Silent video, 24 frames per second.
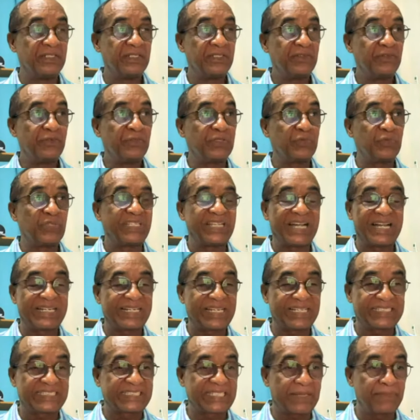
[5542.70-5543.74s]
we
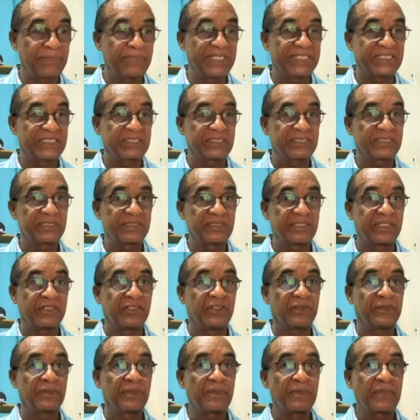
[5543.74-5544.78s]
can't accept this, you
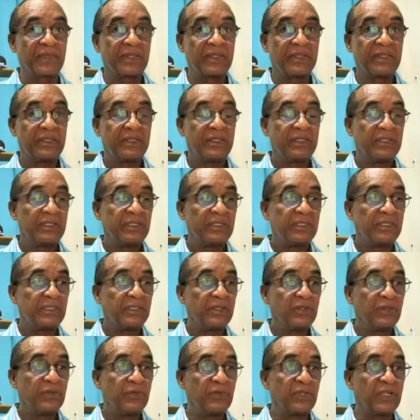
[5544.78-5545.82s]
know.
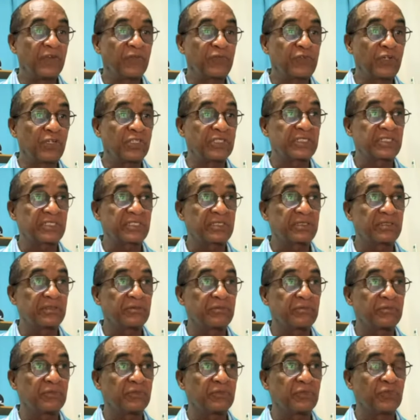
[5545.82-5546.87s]
But of course,
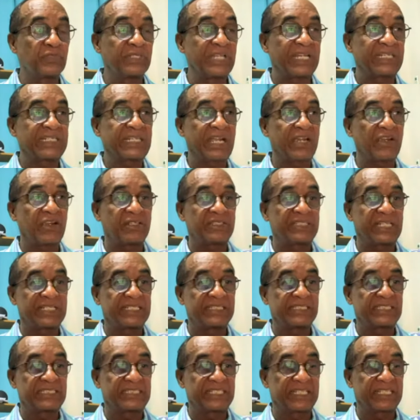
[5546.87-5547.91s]
with that carrot
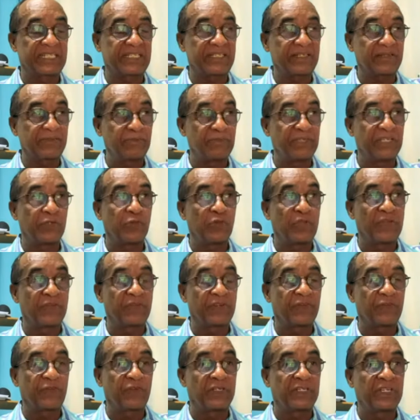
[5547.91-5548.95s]
and stick being
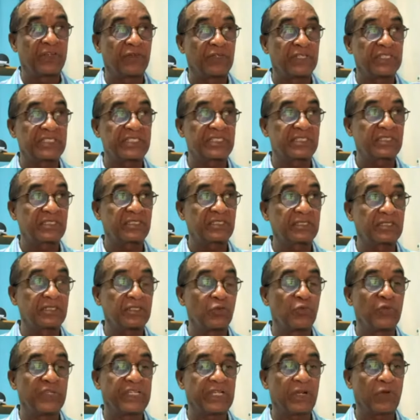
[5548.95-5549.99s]
waved in front of us,
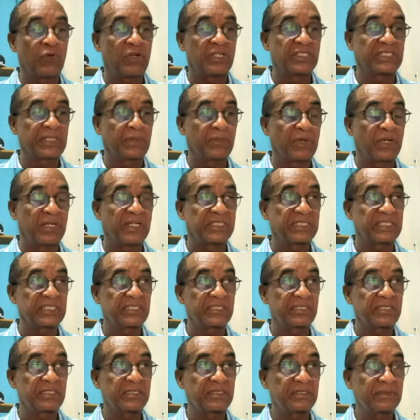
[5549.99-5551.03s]
the weaker ones among
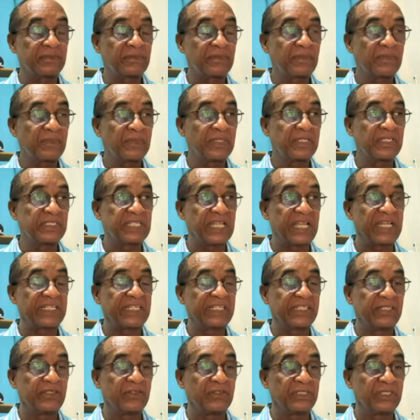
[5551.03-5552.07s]
us
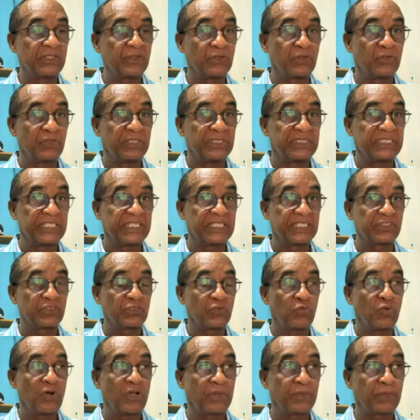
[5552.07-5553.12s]
decided that they were going to take it.
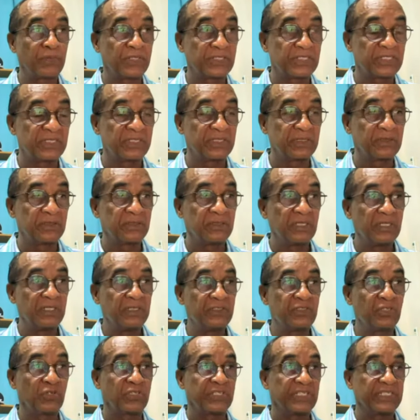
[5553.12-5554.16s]
So one person
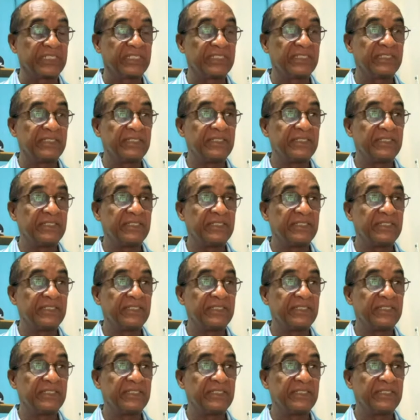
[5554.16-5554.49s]
took it,